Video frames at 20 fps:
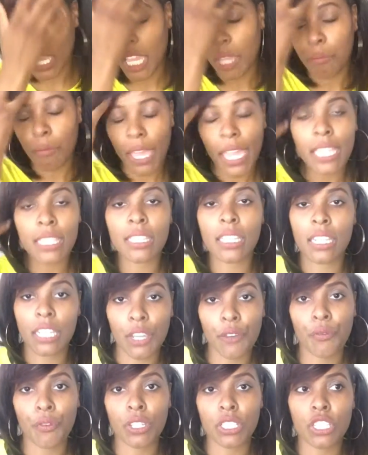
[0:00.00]
It makes a
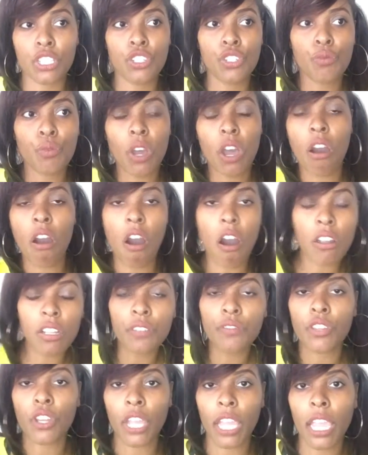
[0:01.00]
difference, as you want all
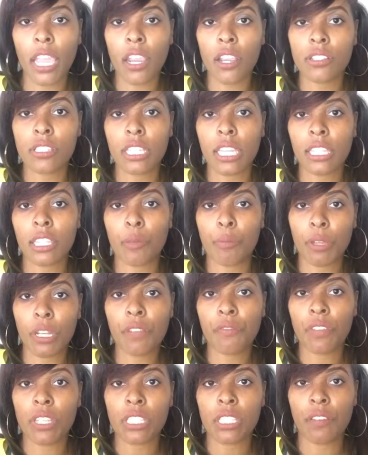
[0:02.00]
of your hair to get the
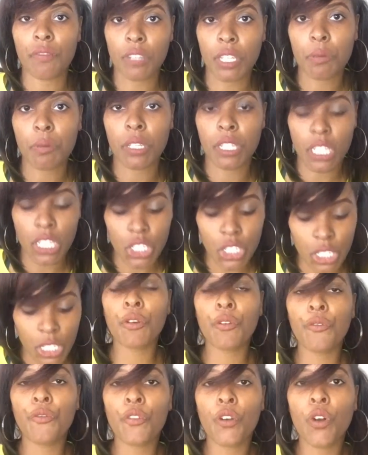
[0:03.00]
benefits of deep conditioning.
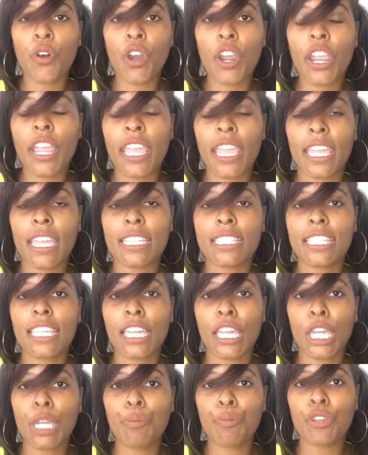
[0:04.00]
Number 4 is
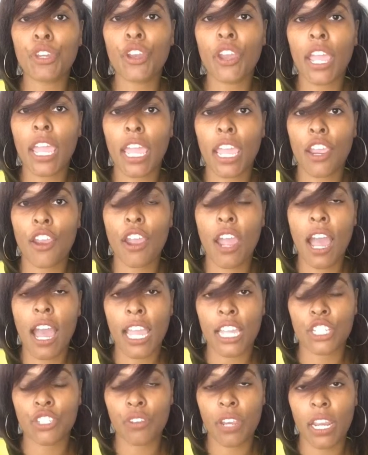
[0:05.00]
keep your hair
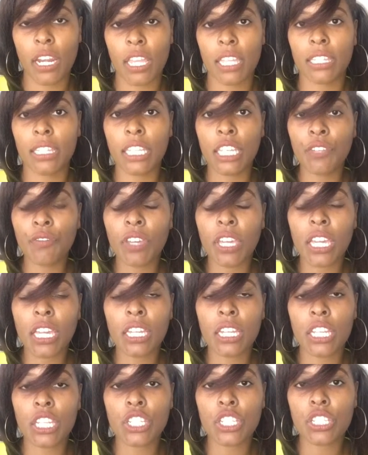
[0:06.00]
hydrated. Leave-in
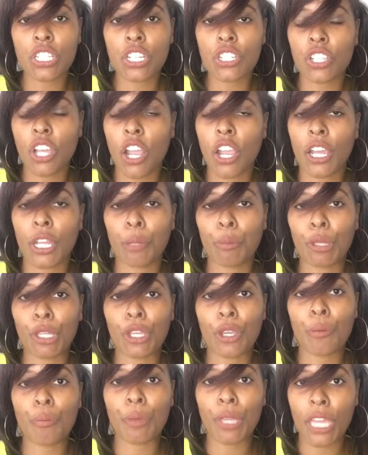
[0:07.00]
conditioners are going to be
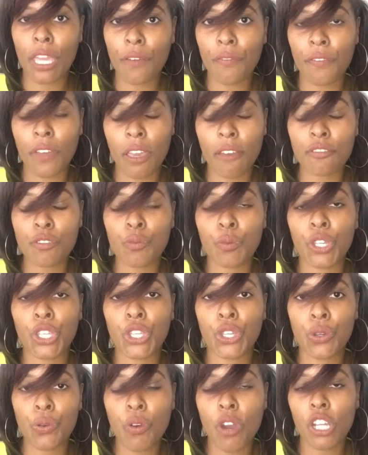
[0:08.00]
your BFFs
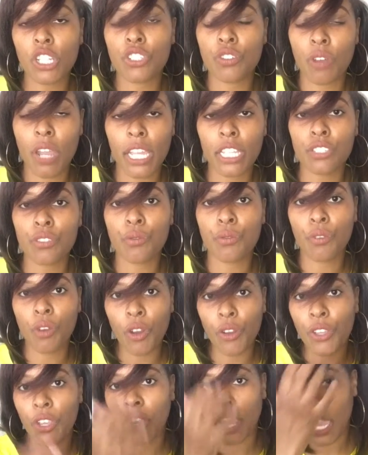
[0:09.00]
when you are trying to
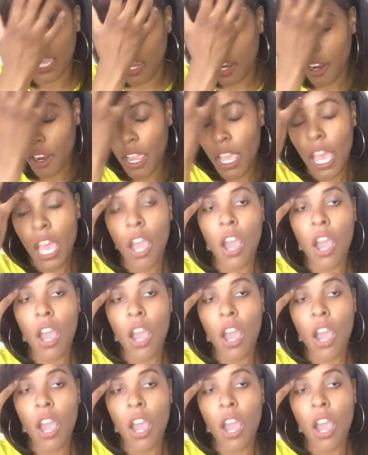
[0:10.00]
grow your hair.